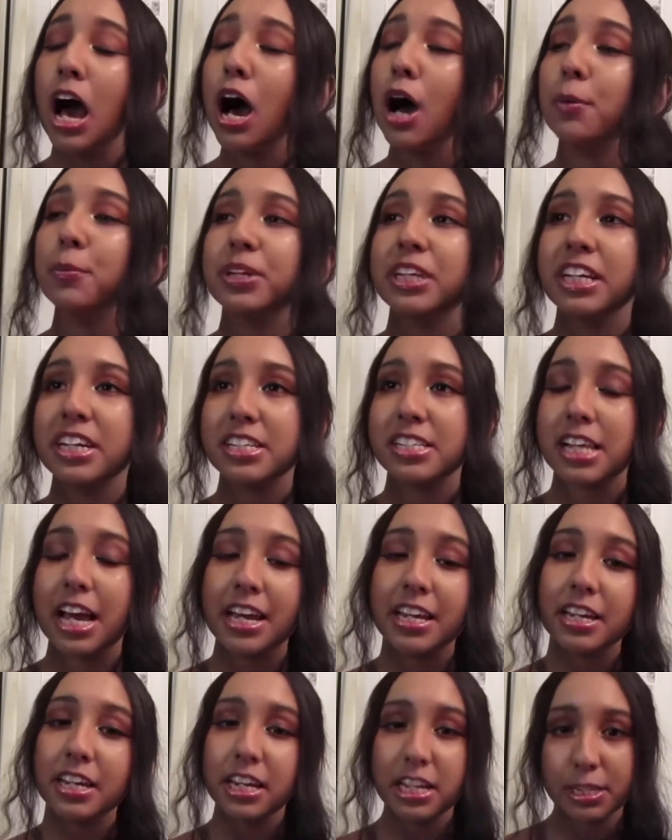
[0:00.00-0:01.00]
I'm really
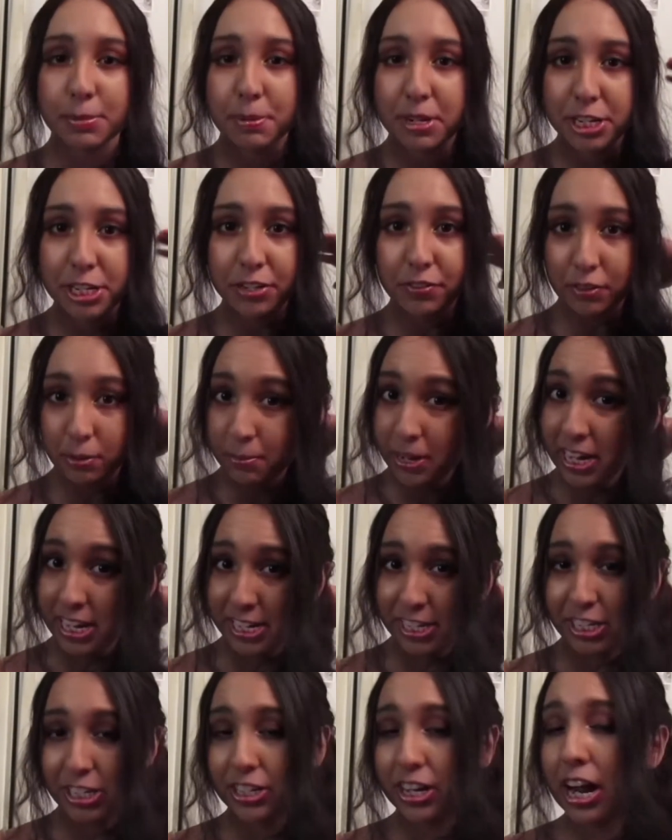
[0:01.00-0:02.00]
excited, especially for my
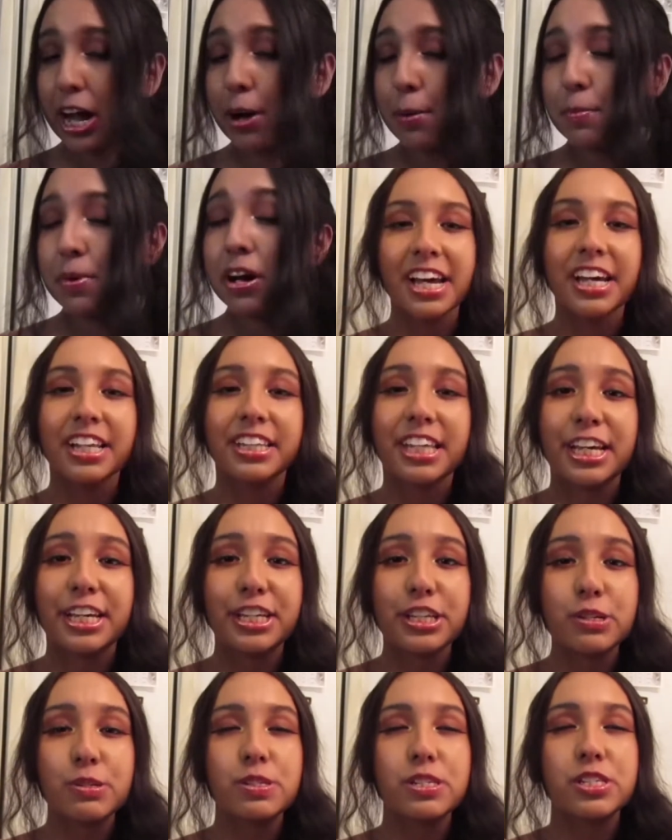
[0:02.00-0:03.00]
Instagram. Thank
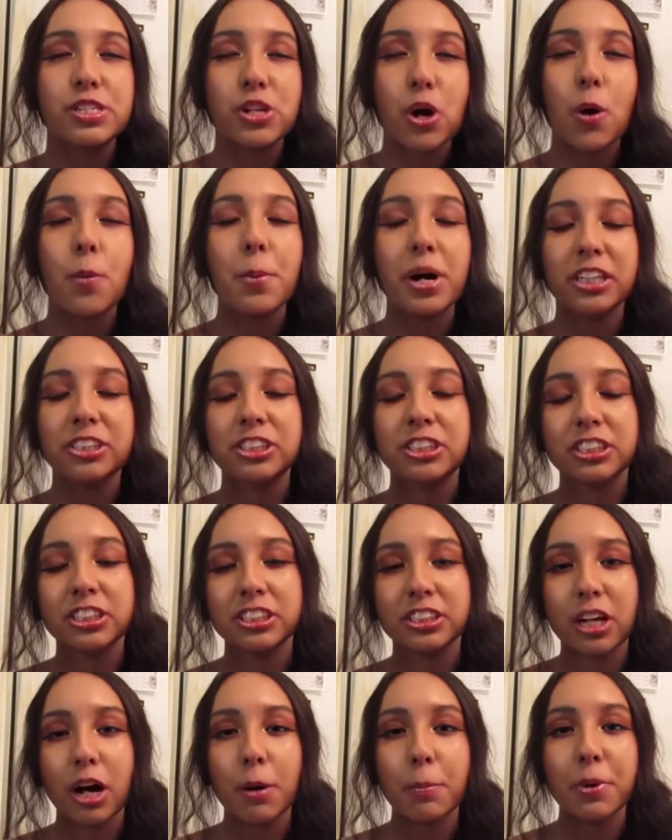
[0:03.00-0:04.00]
you so much to
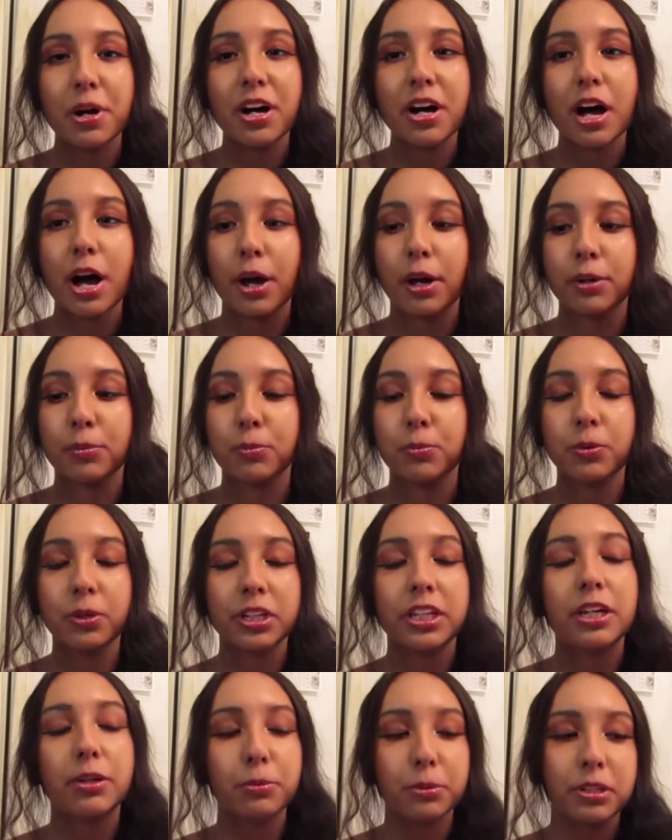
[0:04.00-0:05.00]
Salma. I
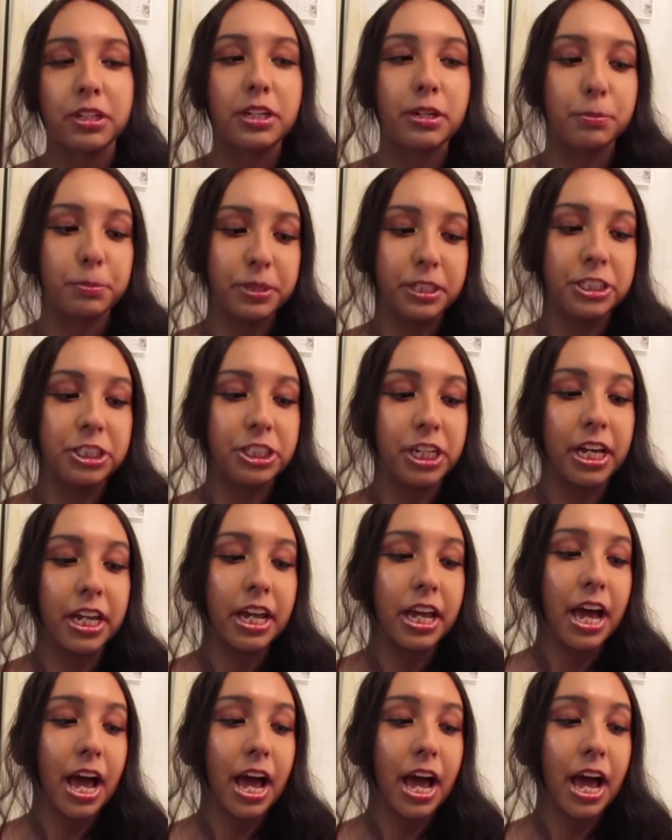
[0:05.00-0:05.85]
really, really appreciate it.